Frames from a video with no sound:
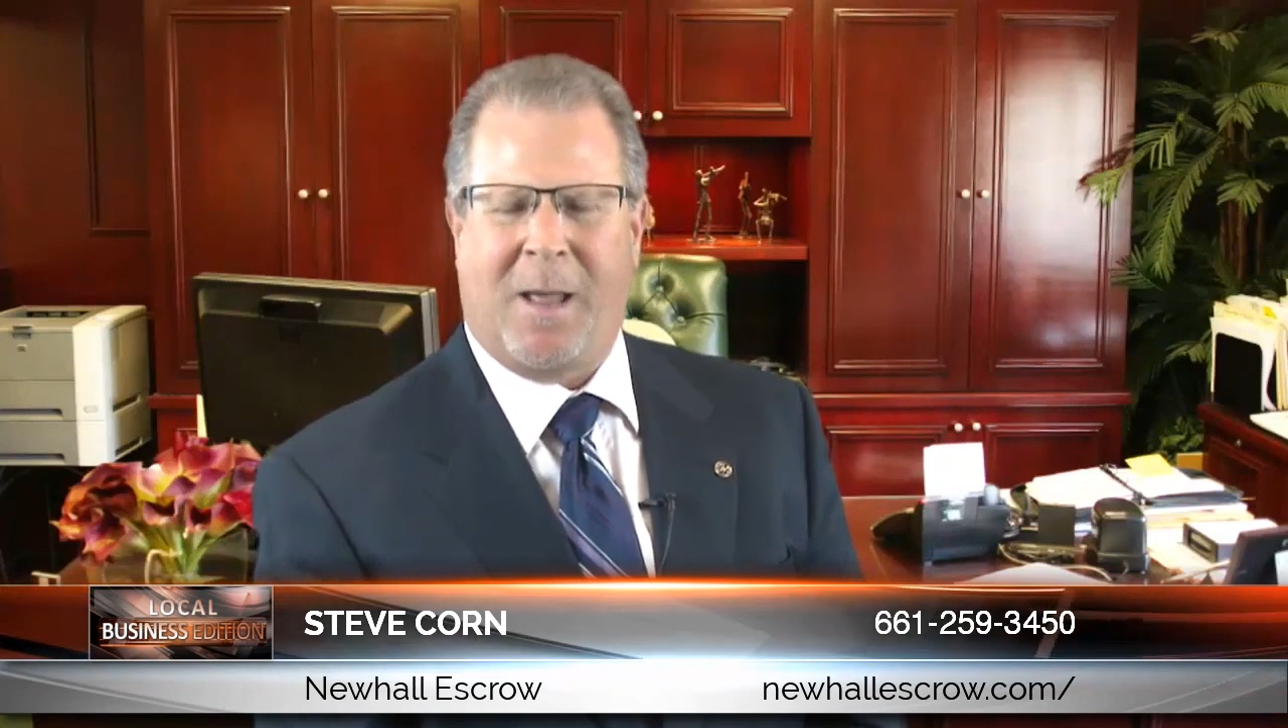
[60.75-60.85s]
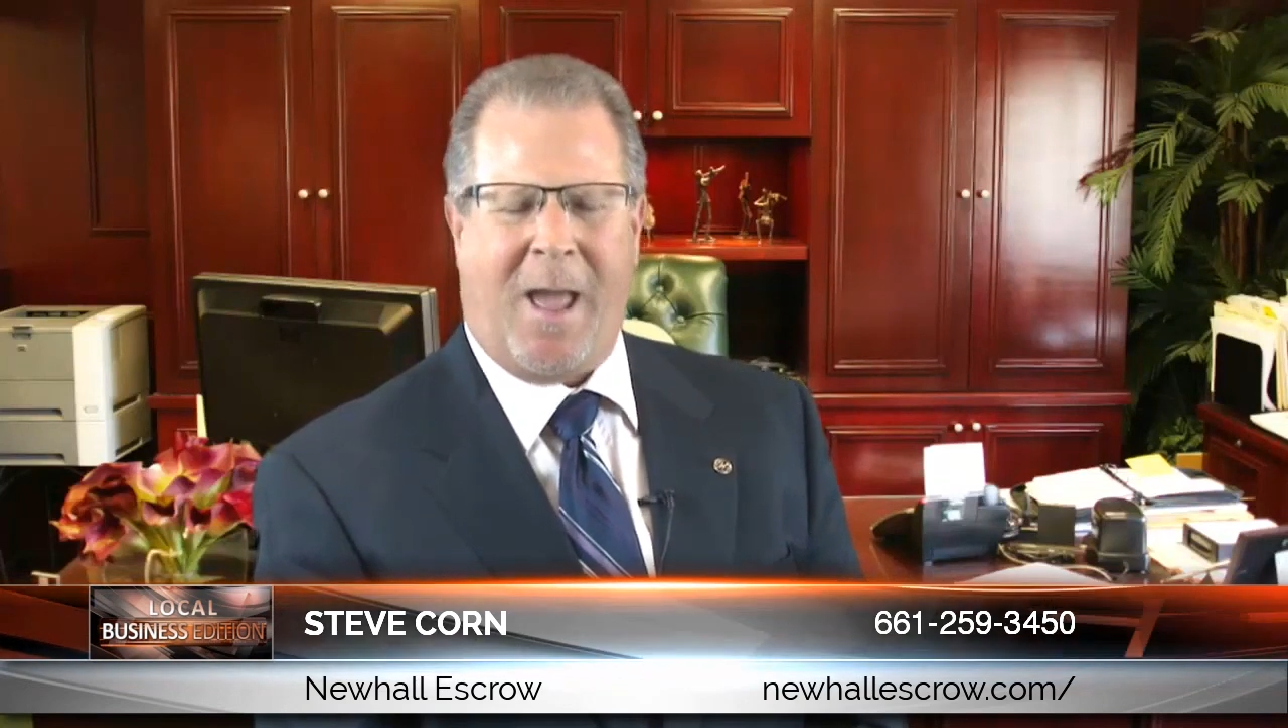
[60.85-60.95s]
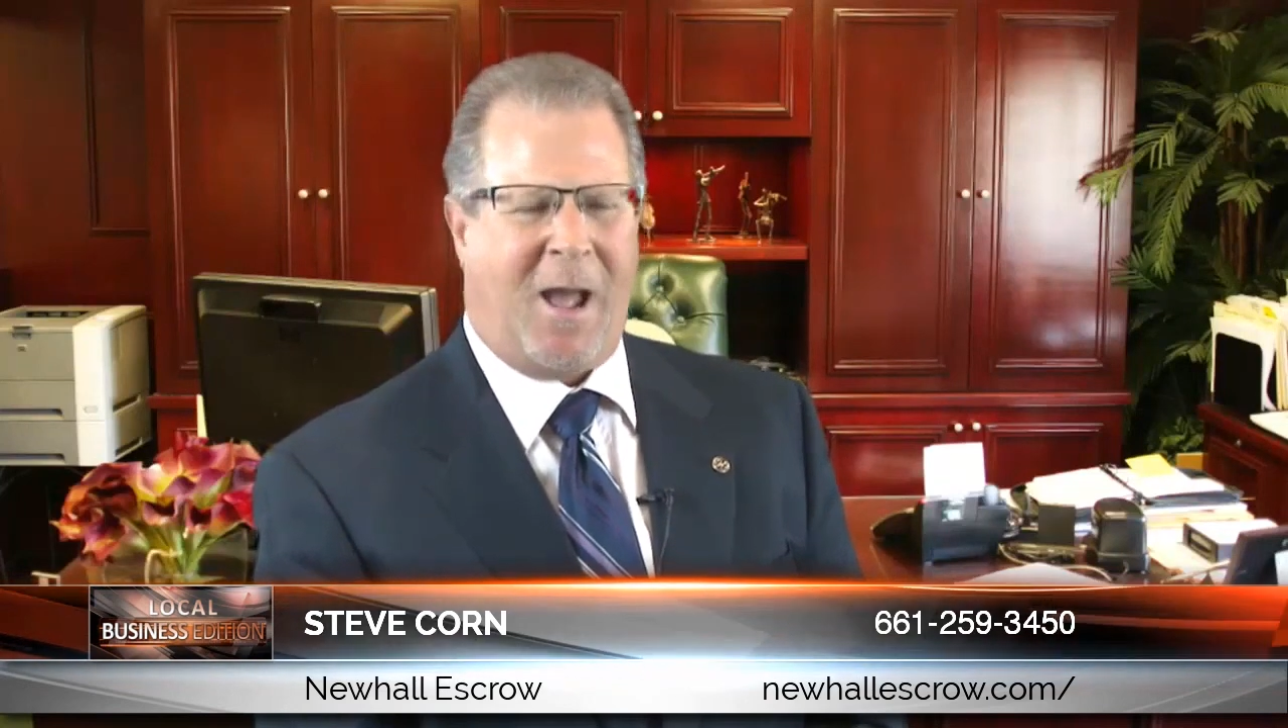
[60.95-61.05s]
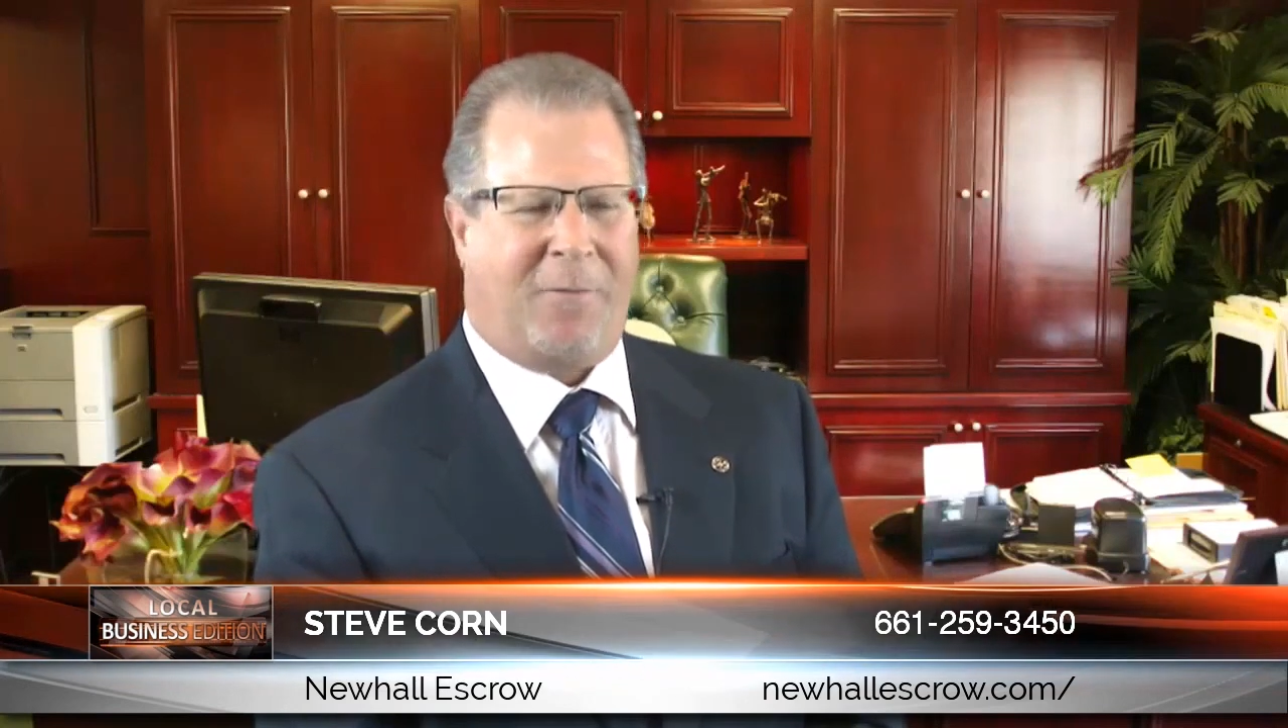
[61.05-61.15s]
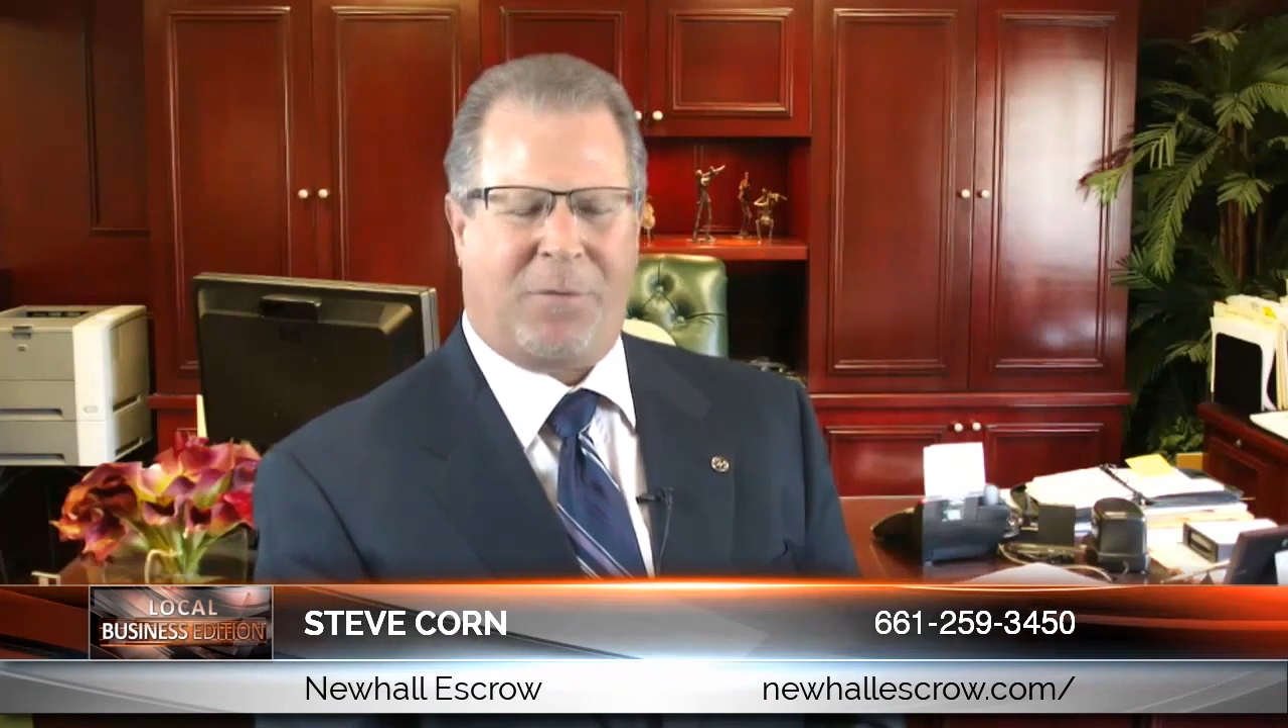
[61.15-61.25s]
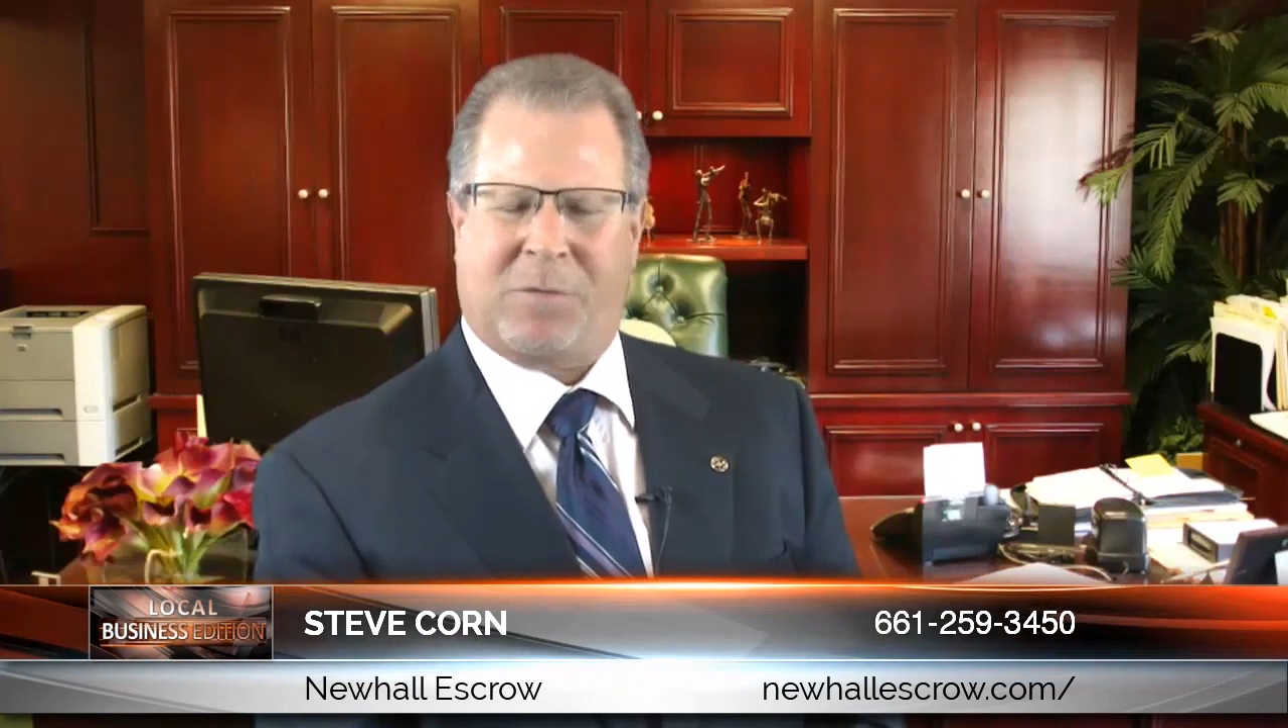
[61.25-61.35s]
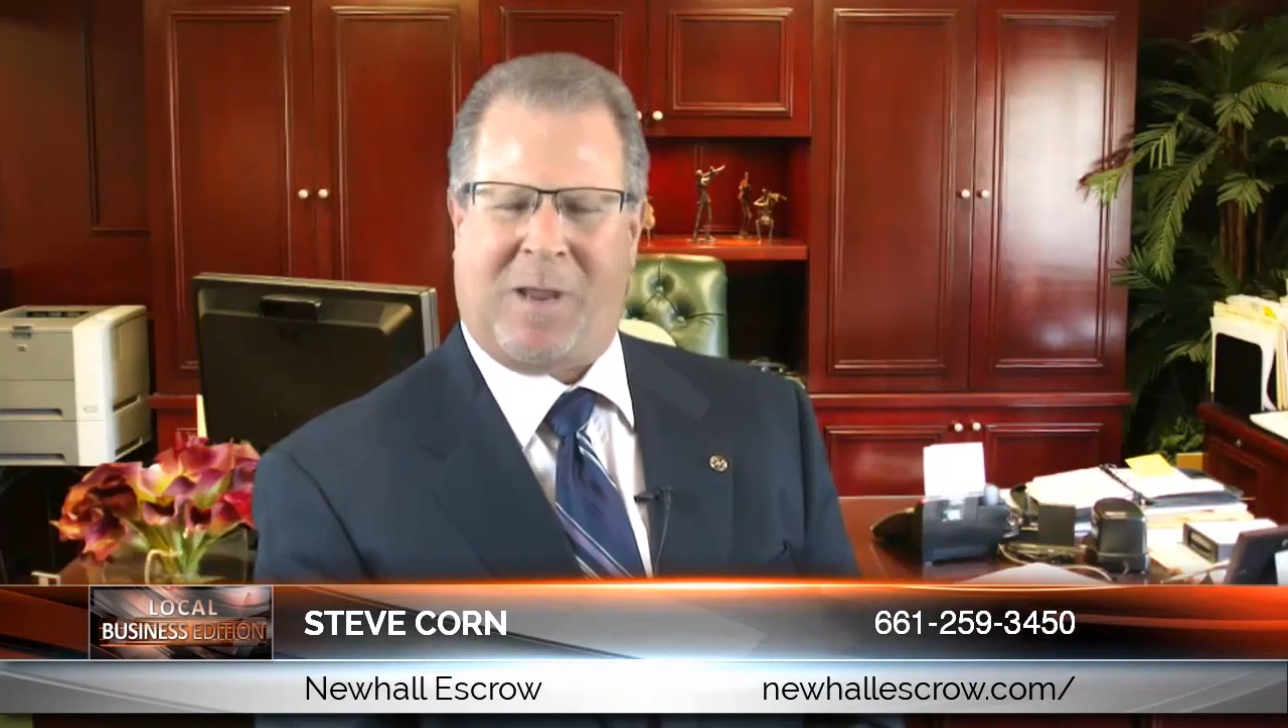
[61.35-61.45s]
Have those